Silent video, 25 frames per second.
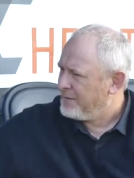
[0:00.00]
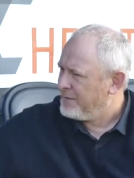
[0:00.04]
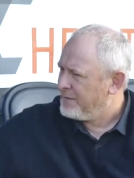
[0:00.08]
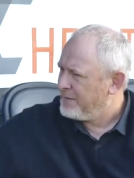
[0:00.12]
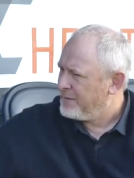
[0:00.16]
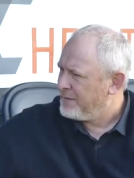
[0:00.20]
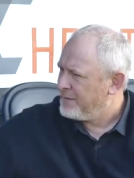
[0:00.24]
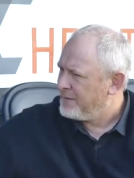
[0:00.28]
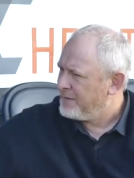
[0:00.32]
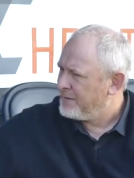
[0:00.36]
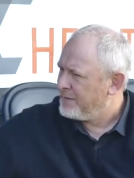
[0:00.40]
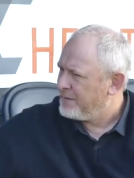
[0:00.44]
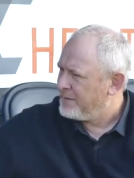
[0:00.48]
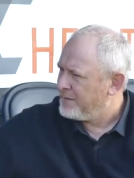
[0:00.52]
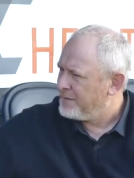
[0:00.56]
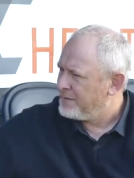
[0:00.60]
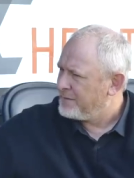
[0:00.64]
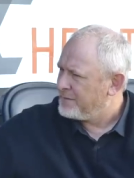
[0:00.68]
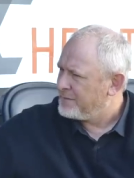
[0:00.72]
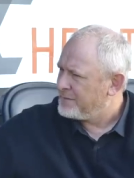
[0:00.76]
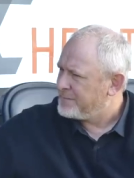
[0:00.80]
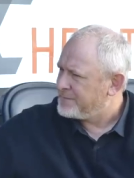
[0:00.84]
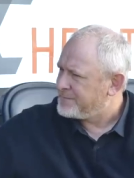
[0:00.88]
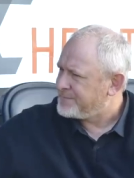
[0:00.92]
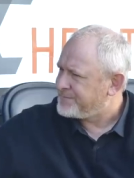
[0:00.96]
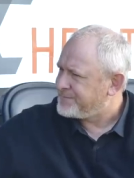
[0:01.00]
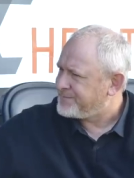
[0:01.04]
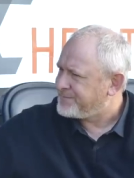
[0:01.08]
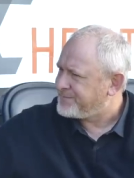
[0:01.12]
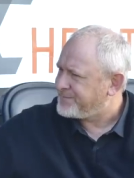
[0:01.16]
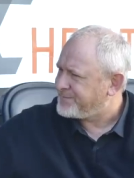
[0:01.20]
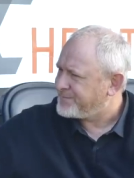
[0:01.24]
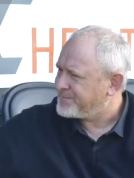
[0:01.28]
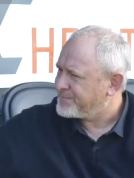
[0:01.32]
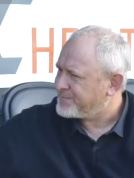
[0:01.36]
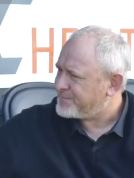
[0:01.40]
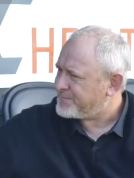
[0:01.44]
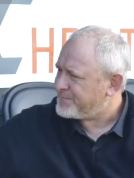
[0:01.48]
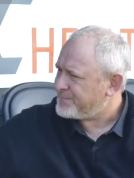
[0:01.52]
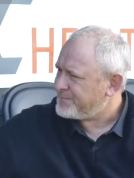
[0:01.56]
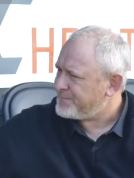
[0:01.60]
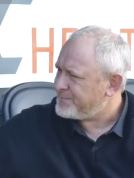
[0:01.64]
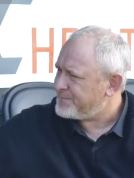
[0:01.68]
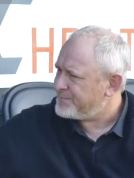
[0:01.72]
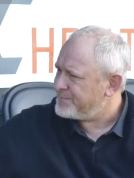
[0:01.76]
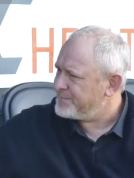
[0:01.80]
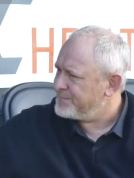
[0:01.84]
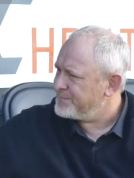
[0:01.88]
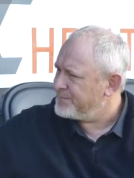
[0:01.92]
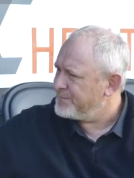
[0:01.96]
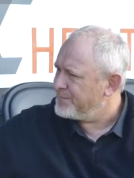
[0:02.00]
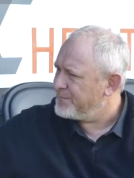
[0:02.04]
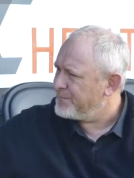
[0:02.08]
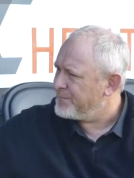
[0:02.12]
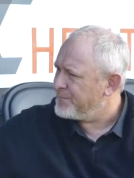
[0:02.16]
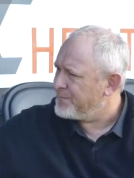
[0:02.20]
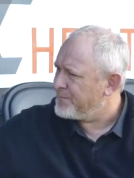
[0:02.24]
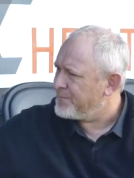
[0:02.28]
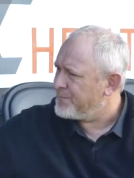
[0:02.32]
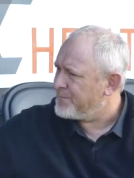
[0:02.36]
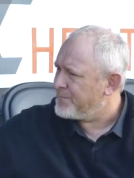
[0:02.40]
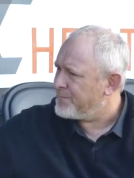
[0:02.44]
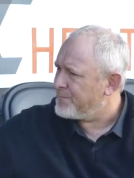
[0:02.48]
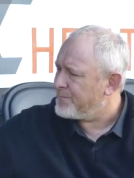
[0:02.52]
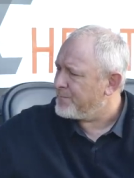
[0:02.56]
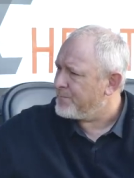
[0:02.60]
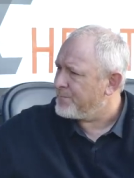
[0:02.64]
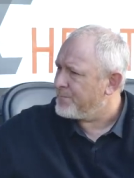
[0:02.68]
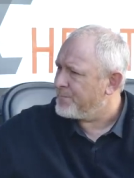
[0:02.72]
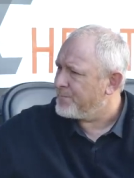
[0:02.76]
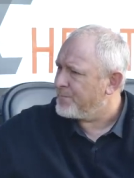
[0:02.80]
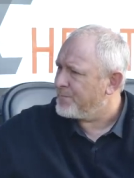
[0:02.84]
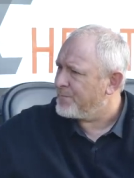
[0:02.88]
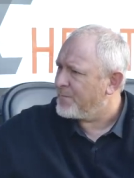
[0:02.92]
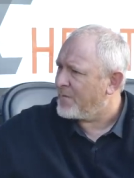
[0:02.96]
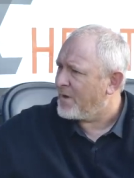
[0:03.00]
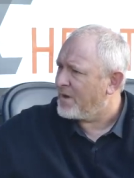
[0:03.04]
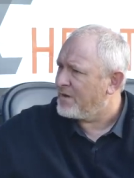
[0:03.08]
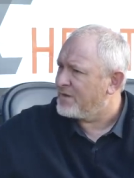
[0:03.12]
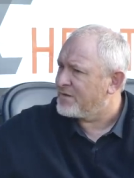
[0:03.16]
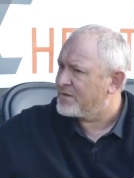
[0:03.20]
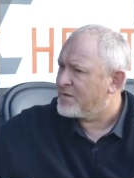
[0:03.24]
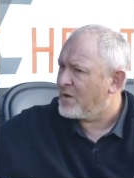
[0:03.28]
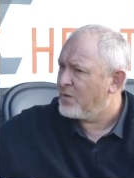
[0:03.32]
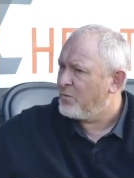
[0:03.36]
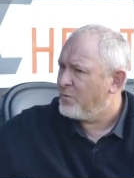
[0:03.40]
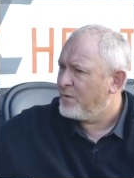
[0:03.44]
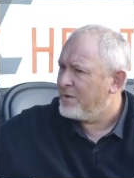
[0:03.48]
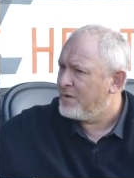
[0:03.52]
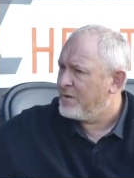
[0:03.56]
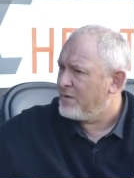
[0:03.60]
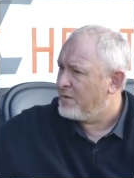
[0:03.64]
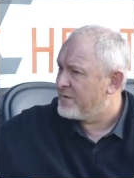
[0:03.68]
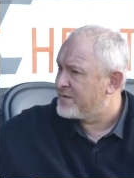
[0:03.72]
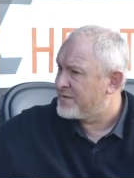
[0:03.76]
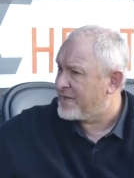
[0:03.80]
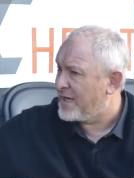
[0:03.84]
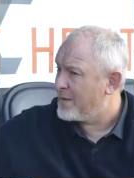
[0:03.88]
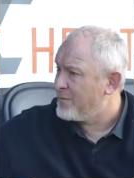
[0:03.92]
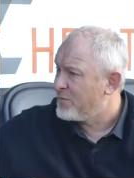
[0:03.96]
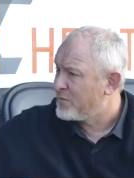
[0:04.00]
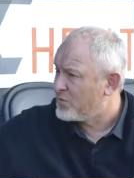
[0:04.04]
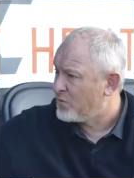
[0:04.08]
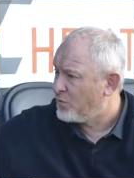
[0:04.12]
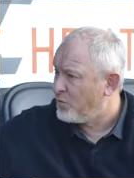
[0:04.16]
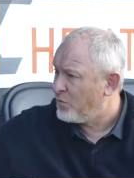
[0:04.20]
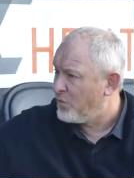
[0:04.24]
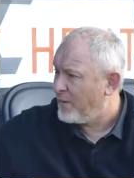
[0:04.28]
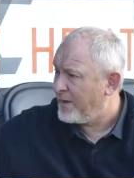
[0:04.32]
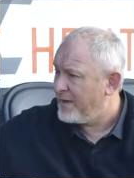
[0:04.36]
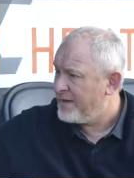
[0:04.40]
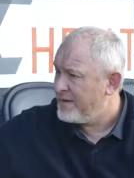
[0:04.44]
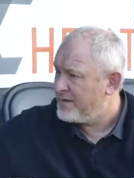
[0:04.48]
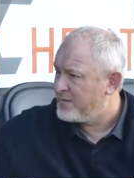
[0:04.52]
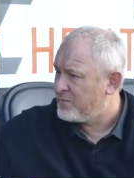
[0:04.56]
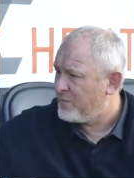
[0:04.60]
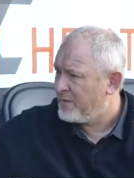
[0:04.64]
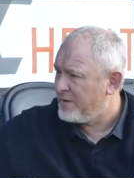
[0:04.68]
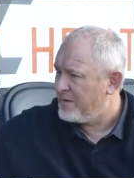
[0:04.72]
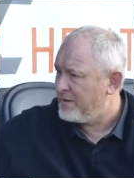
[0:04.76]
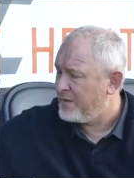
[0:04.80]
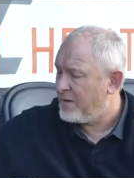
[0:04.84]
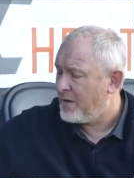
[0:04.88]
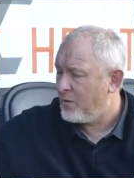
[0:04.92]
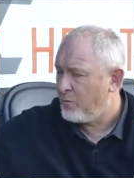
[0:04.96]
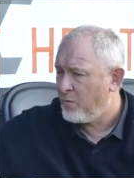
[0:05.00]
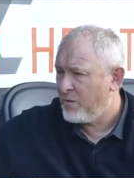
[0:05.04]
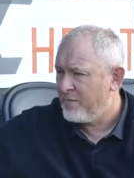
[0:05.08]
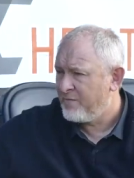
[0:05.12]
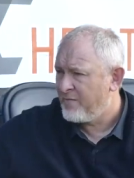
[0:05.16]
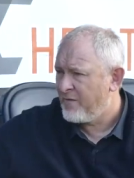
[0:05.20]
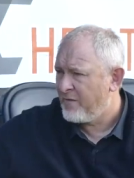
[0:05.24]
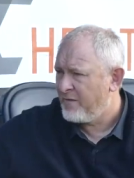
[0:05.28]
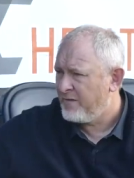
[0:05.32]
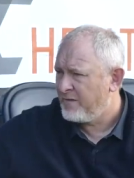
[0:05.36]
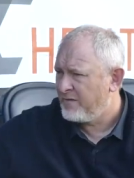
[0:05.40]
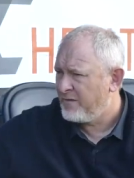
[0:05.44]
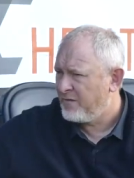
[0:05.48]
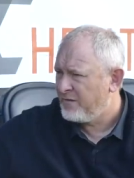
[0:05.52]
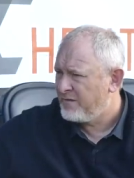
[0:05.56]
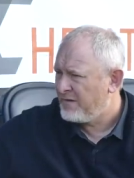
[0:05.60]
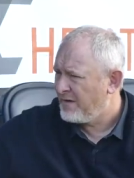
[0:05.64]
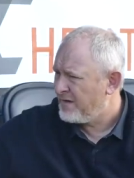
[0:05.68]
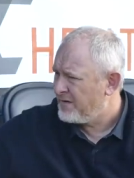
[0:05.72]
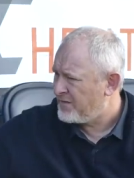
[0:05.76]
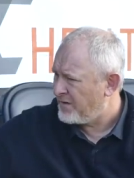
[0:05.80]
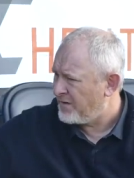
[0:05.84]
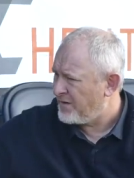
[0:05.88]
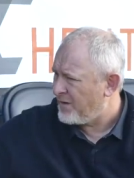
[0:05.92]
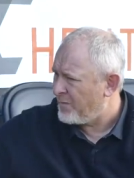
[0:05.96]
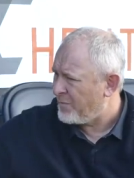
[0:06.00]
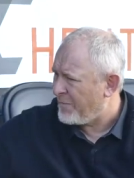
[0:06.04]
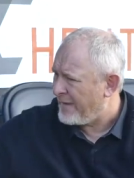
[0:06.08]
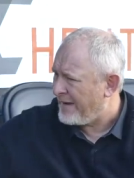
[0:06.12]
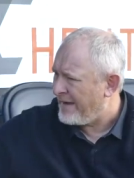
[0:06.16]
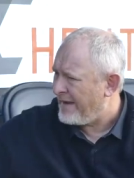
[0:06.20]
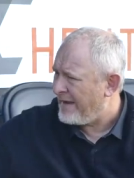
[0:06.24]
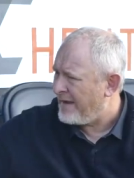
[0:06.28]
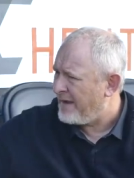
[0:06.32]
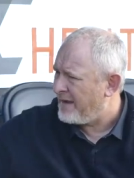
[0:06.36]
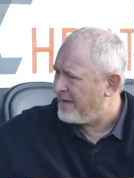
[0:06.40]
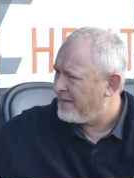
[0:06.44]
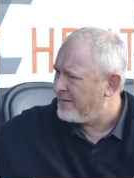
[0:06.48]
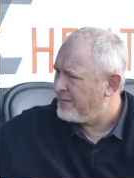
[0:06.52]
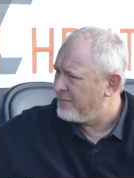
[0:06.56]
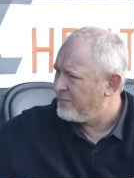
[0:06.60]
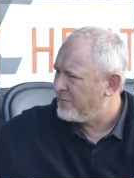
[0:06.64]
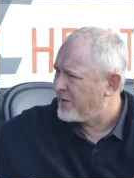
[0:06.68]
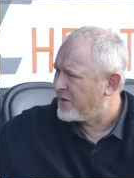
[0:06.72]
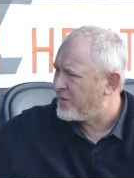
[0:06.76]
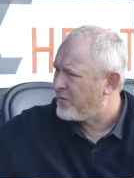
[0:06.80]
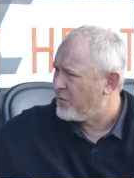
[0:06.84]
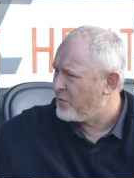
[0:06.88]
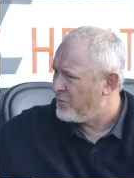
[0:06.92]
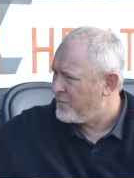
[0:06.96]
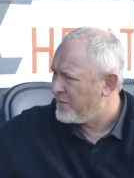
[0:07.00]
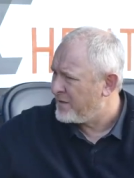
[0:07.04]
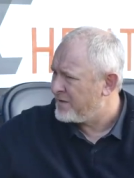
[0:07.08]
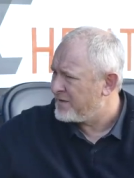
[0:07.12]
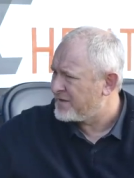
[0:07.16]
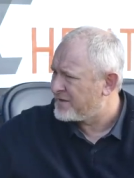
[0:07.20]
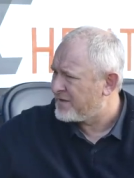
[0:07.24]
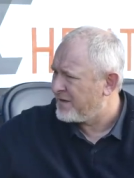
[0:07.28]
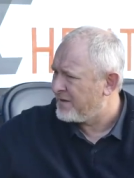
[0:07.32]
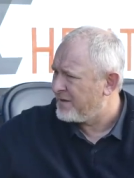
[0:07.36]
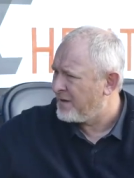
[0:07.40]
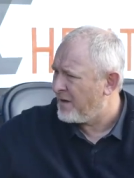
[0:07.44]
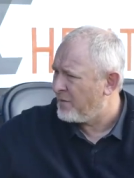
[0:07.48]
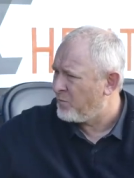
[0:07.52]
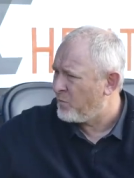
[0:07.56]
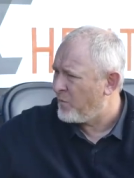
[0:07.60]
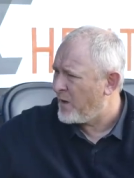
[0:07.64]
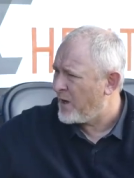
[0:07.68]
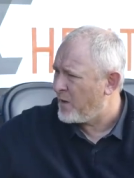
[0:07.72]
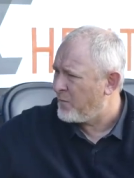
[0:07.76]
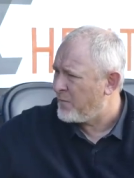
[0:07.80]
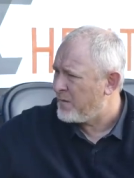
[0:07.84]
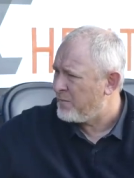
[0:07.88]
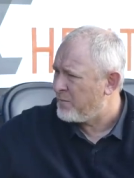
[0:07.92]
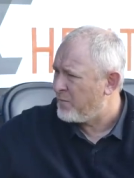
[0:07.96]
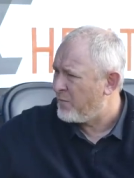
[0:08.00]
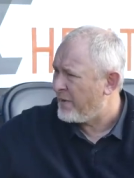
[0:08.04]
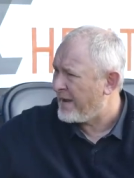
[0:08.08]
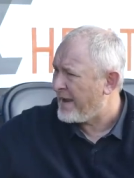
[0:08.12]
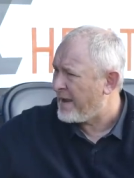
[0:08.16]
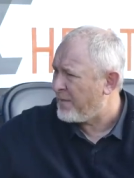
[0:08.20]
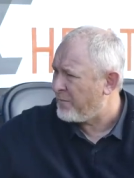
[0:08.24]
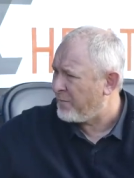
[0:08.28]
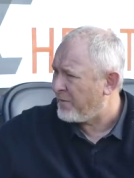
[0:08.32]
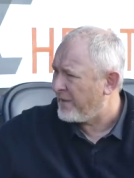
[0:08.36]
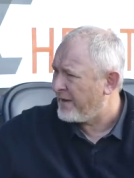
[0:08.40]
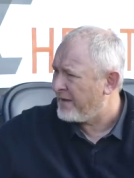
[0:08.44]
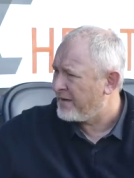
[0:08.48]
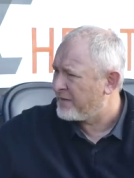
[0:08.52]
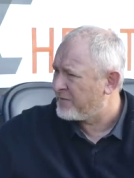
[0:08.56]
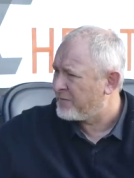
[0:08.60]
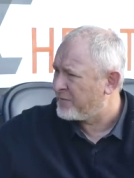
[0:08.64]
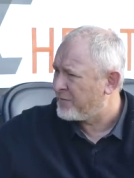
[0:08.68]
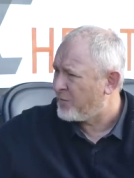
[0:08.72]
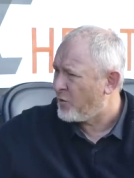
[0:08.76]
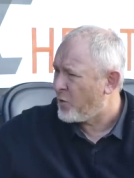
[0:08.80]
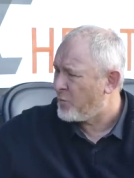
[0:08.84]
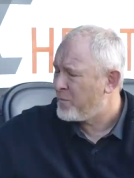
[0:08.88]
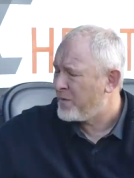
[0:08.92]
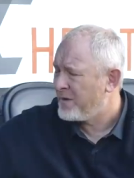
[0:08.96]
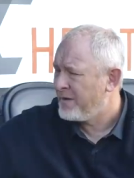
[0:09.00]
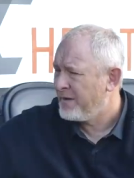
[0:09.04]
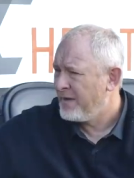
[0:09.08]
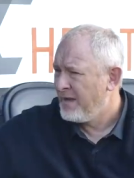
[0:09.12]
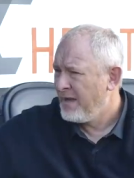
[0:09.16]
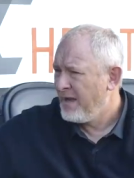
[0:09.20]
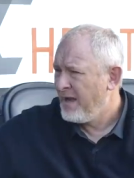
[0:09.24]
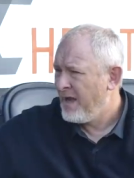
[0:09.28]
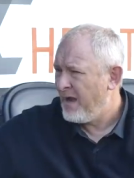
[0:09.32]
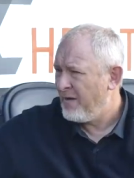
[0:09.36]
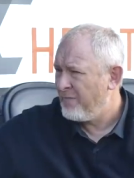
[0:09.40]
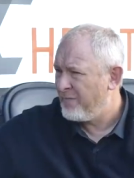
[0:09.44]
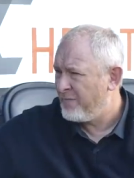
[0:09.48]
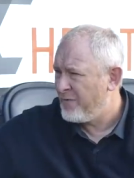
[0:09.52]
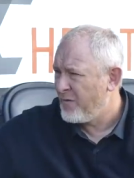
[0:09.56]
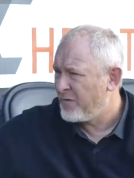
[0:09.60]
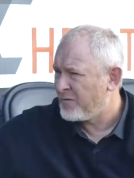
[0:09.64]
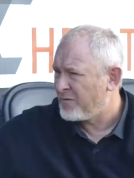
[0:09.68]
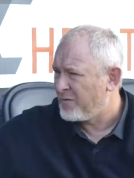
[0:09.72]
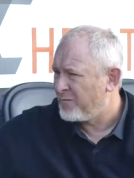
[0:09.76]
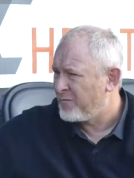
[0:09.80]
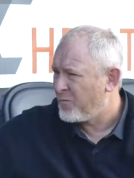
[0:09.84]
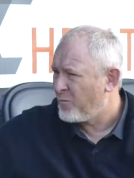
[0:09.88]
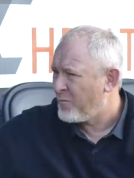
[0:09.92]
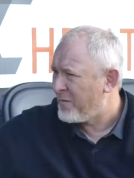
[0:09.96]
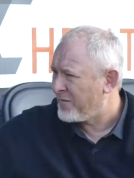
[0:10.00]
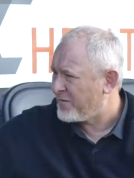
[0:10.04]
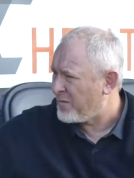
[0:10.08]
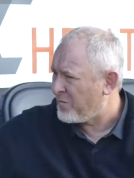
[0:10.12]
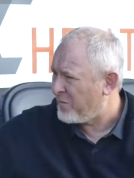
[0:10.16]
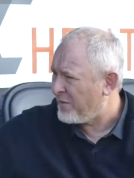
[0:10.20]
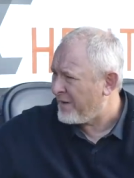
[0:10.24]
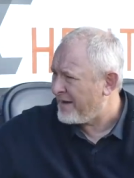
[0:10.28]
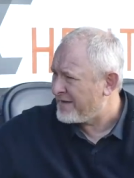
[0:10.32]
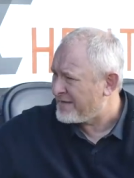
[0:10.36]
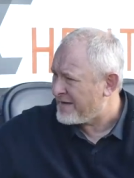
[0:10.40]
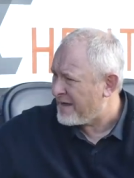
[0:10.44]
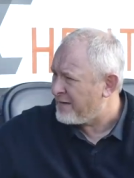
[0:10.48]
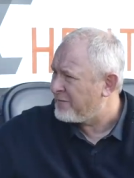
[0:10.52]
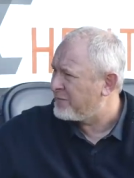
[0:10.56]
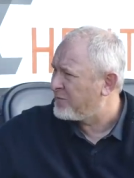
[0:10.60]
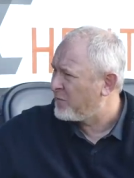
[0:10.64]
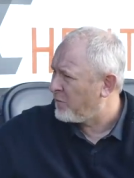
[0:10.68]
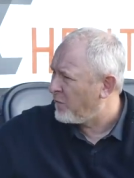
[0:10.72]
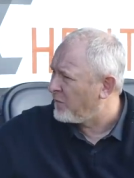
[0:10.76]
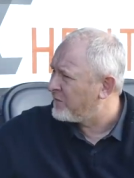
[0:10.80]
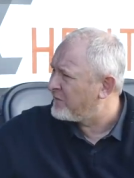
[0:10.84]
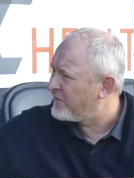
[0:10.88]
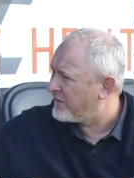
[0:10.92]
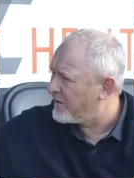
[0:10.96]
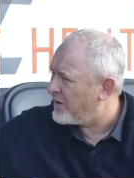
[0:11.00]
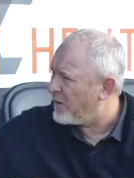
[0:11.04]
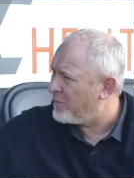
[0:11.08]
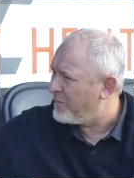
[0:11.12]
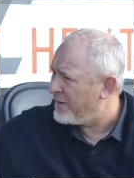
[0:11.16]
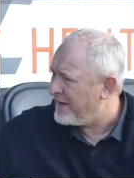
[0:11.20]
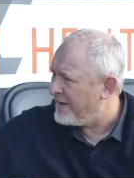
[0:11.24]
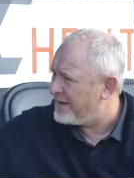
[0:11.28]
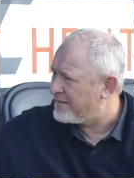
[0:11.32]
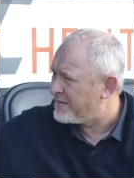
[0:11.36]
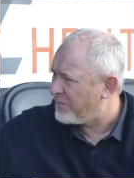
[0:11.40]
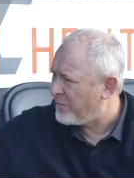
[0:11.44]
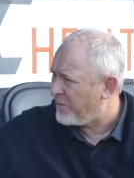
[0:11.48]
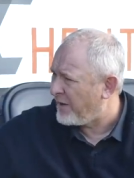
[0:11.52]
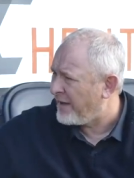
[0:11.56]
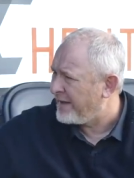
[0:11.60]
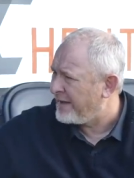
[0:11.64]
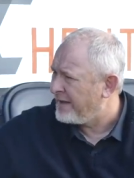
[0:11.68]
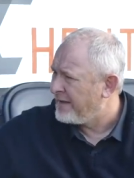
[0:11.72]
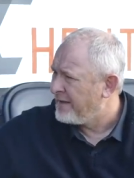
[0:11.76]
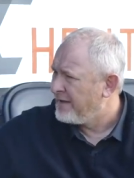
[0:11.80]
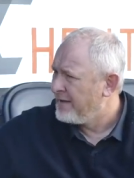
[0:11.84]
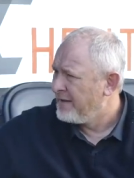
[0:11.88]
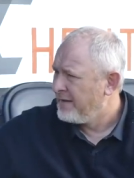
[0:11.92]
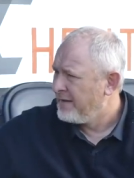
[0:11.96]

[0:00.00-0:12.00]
What's your plan now going forward in terms of the player recruitment? So we, same as always, we you know we're very due diligent about our recruitments and, and where we bring our players from, and, and first and foremost the players have to want to come here to play.